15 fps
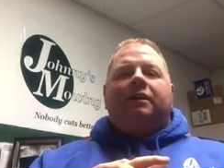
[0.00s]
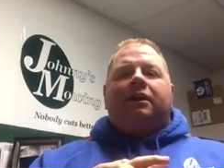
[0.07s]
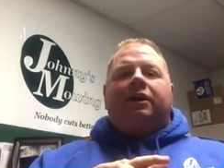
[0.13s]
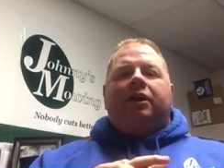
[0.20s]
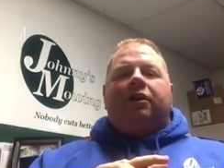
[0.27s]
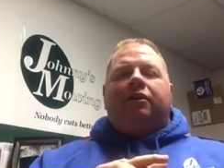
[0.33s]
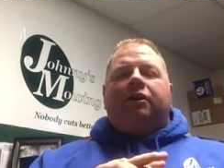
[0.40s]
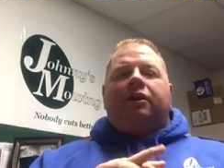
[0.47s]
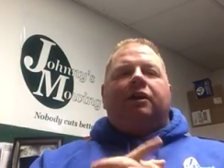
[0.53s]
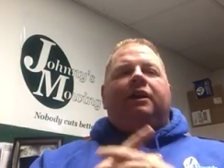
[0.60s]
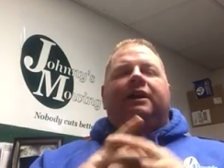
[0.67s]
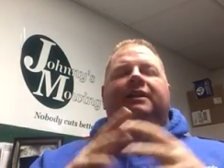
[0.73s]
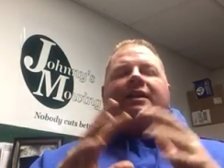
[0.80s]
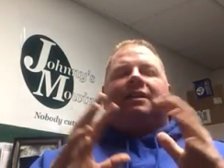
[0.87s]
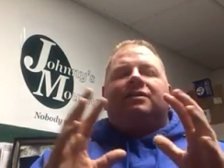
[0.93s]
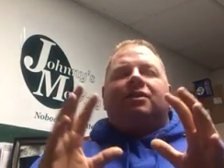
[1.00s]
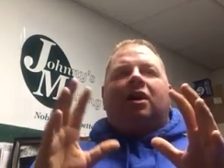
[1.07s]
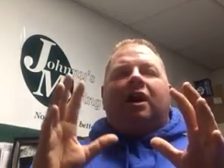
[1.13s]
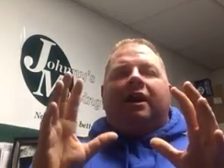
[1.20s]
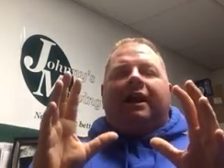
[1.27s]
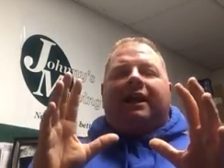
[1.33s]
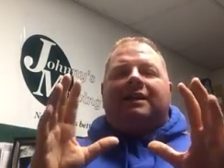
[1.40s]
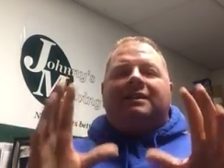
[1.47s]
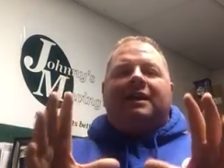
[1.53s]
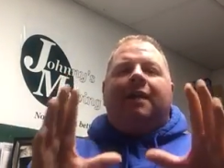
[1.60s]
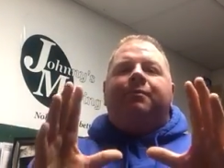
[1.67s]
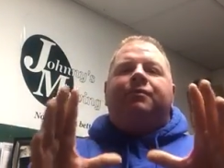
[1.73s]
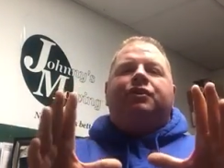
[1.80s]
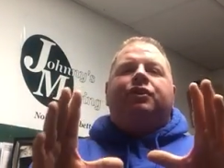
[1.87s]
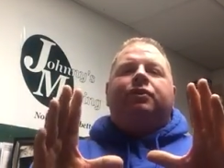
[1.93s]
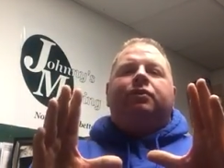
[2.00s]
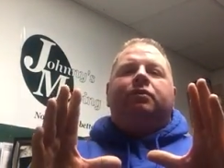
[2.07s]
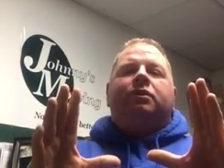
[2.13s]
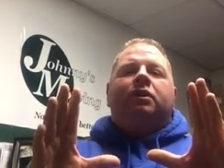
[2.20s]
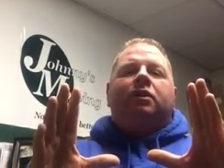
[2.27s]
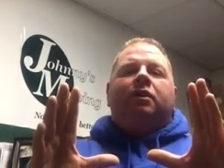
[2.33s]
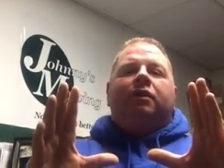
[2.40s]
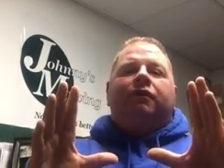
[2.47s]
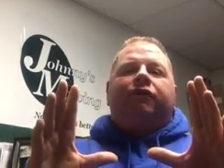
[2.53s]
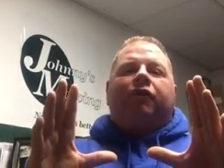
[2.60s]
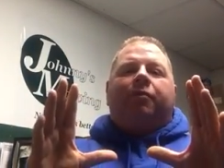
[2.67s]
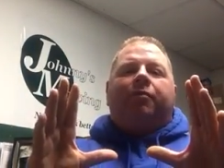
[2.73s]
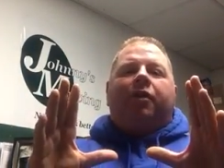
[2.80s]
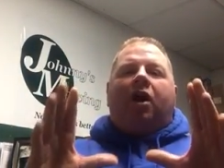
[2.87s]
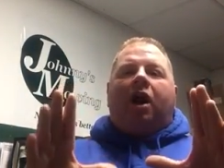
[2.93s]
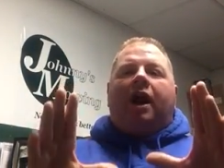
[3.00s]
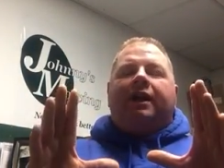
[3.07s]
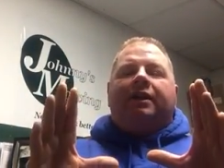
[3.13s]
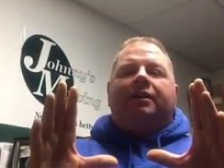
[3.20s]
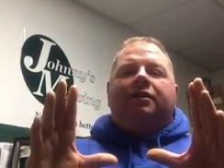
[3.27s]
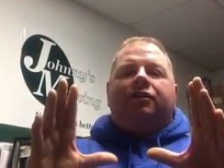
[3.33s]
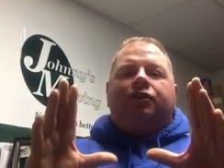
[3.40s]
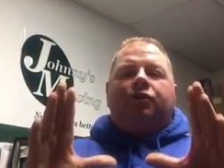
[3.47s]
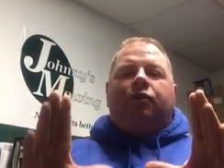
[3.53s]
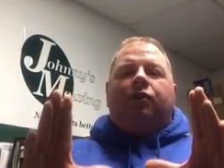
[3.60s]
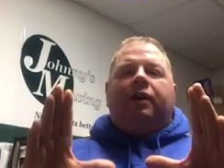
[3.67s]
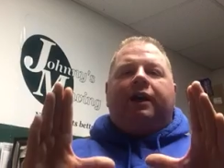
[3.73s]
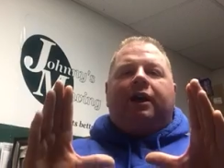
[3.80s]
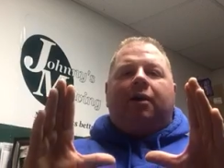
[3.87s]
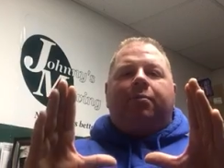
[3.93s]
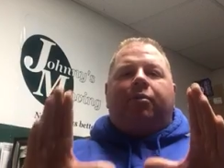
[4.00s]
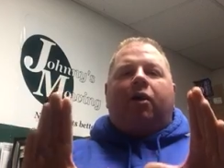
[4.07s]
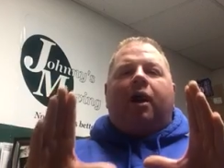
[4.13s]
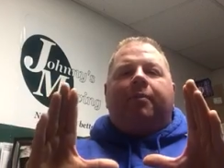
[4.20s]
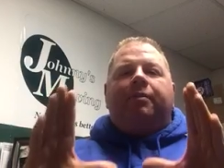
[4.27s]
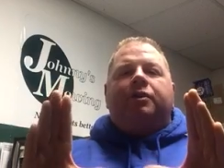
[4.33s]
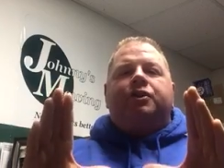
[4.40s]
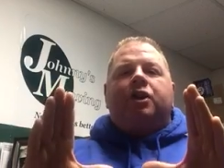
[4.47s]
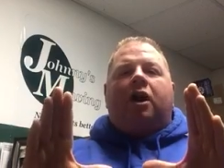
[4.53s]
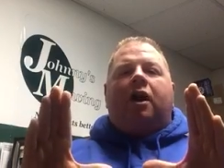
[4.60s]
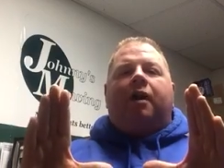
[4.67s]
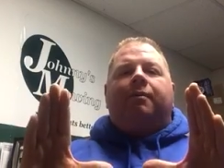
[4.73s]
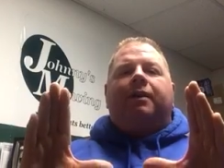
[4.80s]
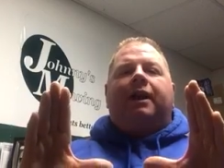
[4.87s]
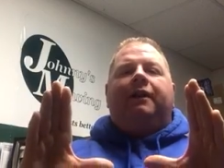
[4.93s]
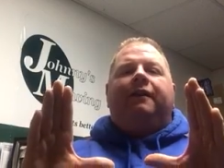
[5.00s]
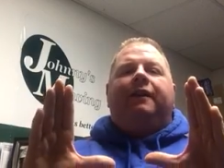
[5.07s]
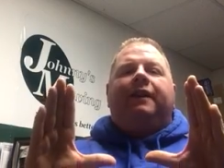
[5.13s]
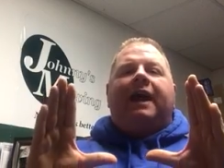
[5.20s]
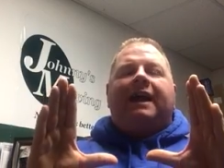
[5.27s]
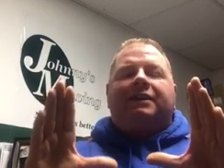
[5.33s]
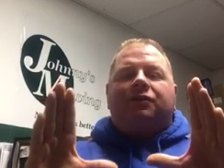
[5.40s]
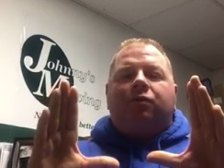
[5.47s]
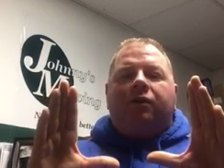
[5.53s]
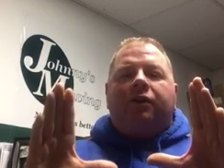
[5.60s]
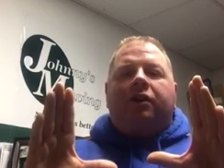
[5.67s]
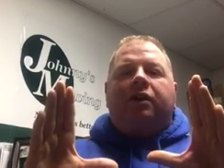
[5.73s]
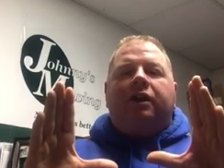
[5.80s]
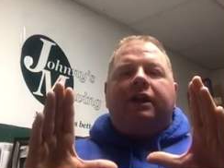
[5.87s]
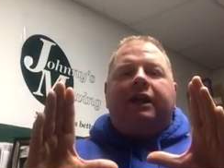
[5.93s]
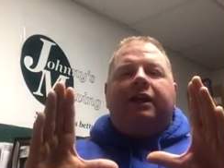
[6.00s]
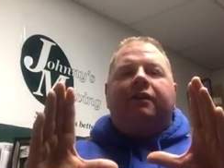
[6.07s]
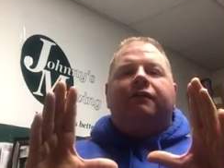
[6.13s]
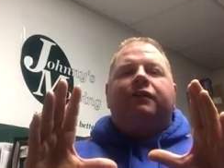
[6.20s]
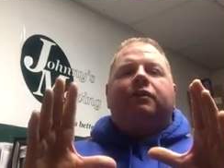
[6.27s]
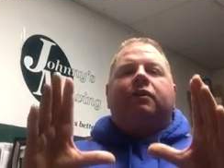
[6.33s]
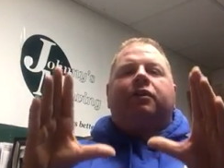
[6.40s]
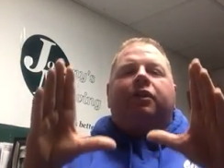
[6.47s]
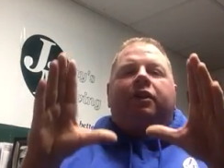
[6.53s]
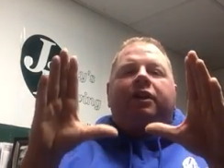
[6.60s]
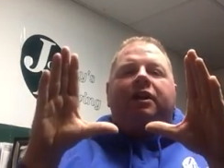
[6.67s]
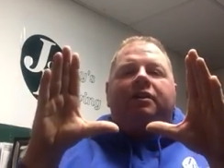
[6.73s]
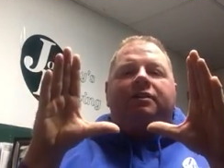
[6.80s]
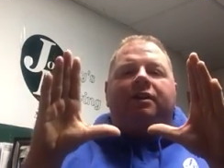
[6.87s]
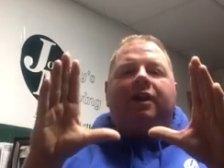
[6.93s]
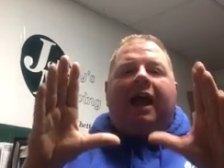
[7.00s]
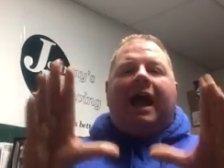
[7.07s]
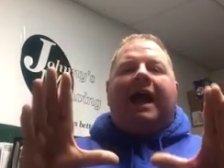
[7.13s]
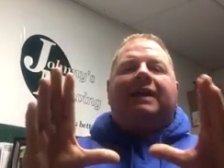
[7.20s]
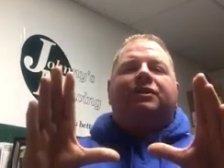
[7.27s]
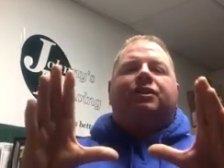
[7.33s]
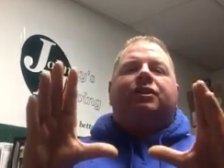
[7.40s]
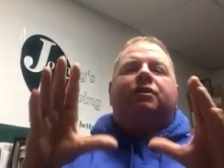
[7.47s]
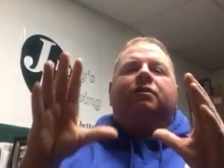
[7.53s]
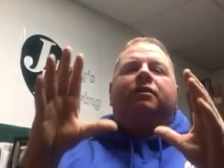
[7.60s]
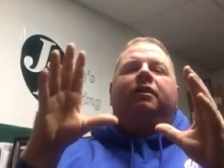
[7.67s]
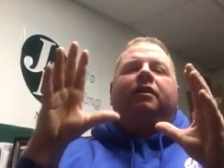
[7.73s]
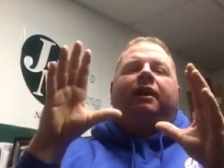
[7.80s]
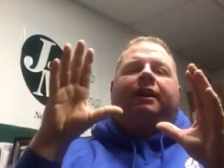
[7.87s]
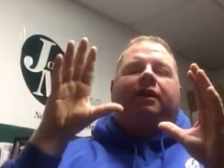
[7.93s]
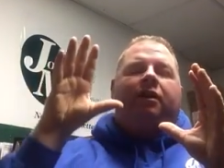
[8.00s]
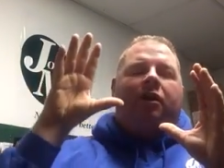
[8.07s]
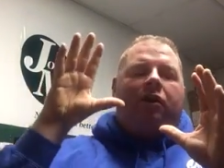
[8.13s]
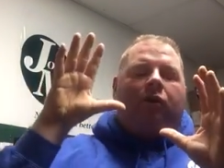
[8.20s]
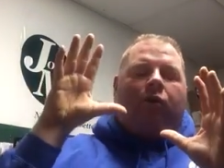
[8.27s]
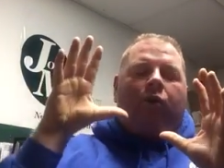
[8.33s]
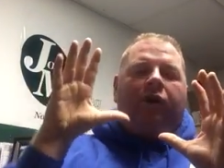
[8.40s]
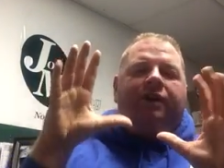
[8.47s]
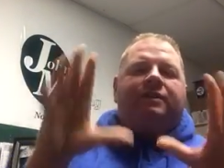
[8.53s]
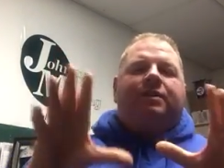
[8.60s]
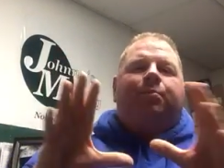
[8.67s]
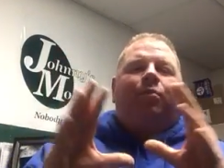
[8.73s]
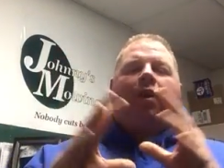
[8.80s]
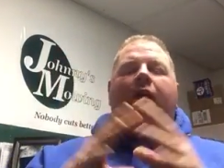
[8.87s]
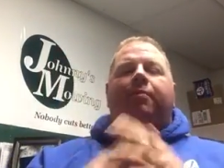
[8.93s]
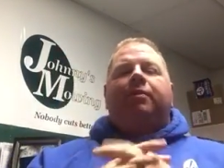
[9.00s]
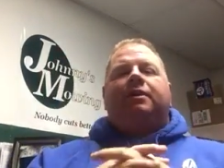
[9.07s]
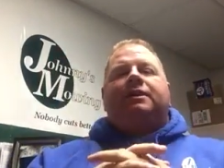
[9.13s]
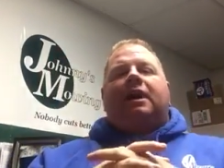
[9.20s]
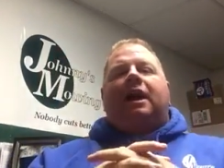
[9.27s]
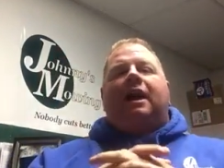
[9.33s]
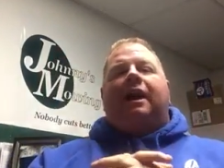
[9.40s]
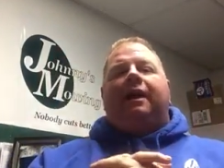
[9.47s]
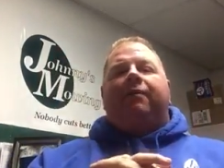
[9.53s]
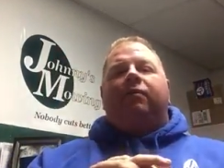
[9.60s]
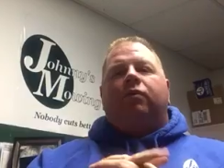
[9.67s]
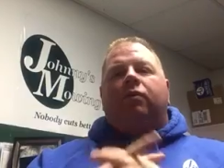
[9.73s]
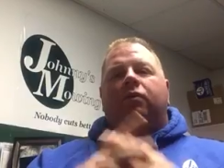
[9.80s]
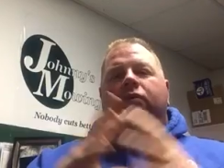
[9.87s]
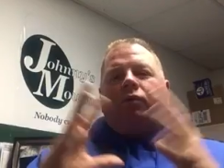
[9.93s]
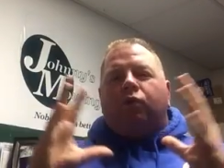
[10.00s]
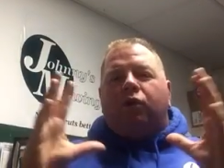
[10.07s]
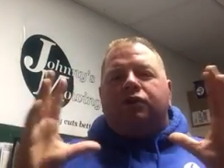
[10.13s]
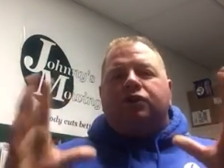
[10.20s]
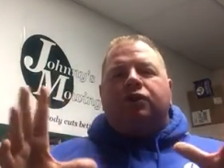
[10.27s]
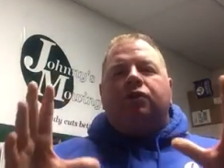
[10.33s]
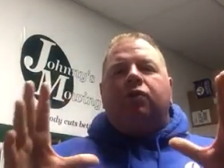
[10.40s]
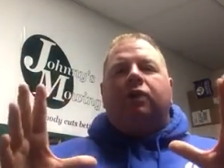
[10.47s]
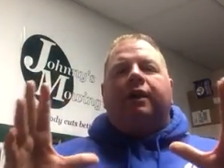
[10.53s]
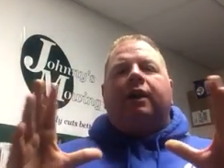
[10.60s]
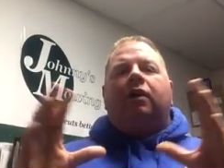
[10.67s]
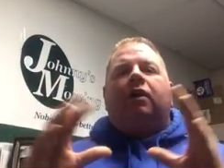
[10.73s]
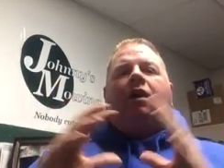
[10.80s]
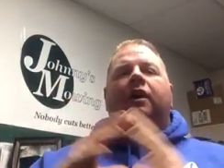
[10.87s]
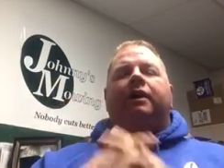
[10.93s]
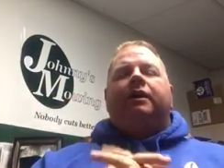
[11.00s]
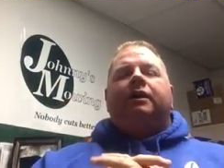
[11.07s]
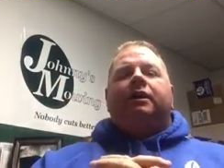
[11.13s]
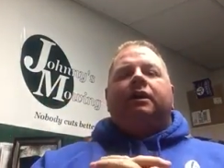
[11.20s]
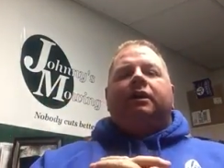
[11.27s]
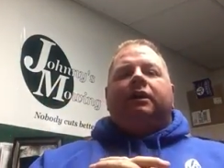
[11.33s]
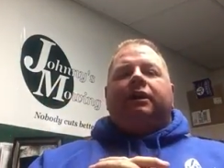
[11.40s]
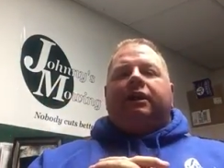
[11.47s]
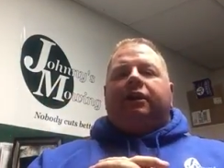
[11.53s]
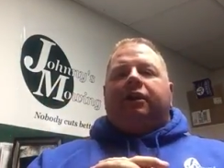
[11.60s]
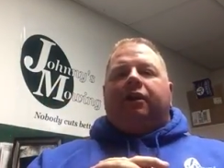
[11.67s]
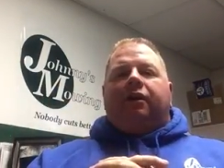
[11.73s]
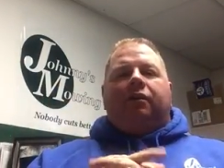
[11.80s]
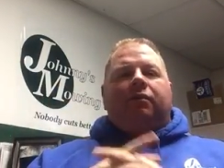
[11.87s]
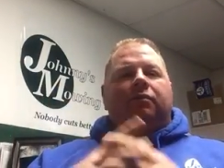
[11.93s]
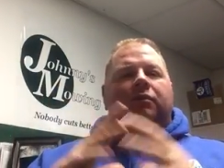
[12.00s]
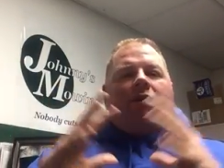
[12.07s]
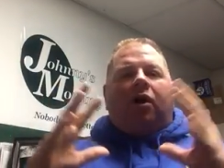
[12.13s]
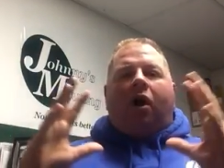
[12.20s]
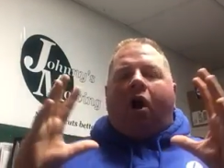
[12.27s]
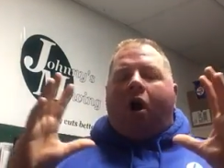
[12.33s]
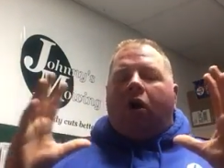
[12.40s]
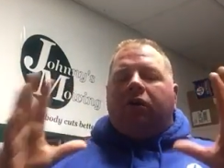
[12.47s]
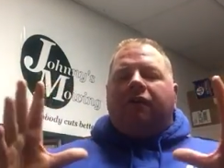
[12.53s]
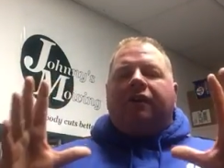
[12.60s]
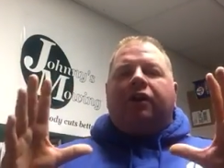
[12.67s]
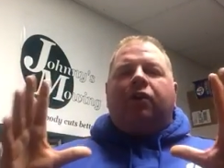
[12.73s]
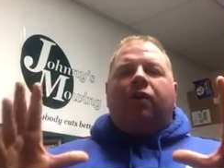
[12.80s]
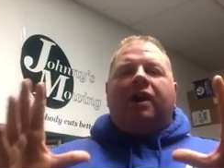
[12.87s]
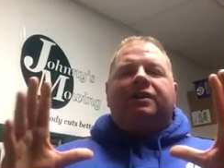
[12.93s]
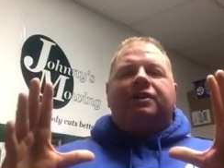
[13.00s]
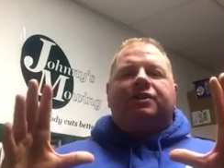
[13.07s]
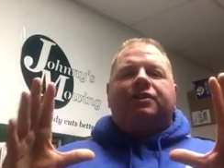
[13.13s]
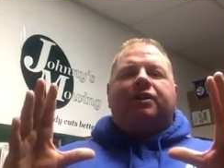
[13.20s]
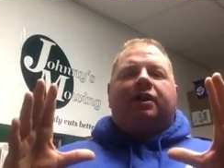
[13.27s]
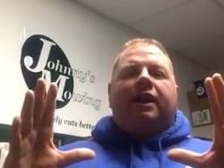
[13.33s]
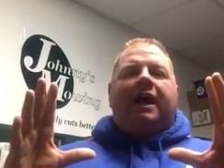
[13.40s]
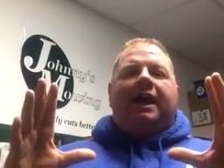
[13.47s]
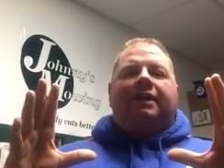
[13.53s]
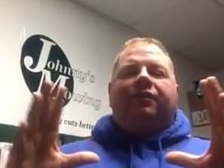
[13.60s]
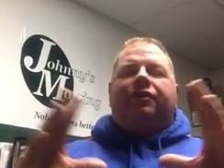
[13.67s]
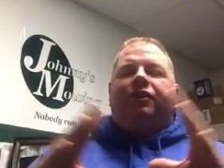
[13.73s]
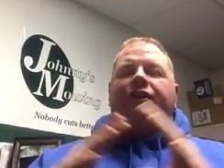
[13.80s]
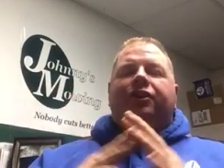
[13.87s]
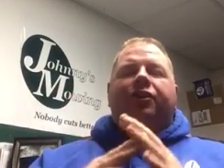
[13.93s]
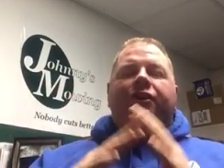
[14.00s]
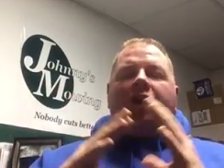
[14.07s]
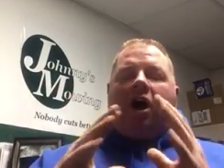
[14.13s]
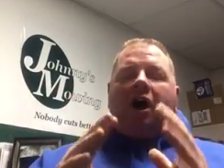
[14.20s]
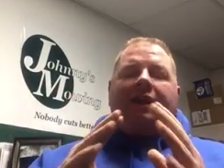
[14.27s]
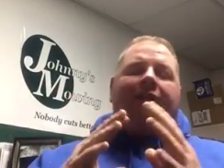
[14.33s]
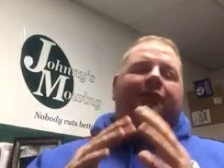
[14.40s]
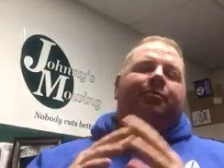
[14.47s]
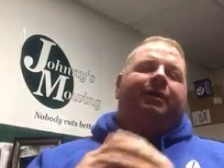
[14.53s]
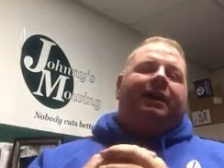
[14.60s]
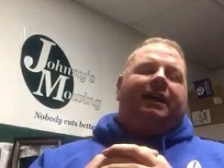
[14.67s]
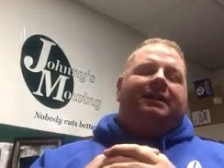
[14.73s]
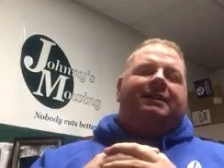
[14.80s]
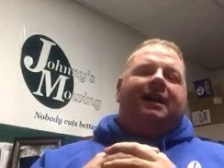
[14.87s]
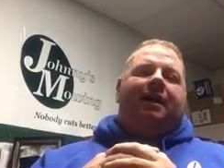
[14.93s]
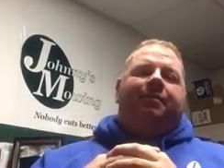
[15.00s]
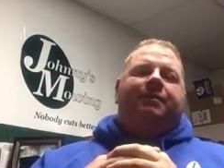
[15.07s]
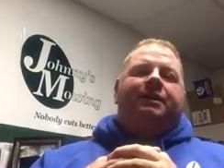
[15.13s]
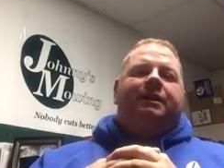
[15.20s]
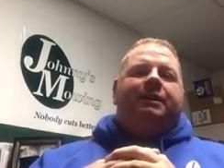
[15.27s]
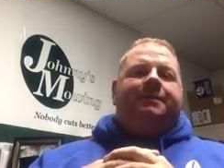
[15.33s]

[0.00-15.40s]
You know, it does not exempt you from not doing a proper job. And then that's when they're going to interview and they're going to ask you and they're like, what is the proper time? What's going on? You know, all of the questions are going to ask. You're not going to be exempt.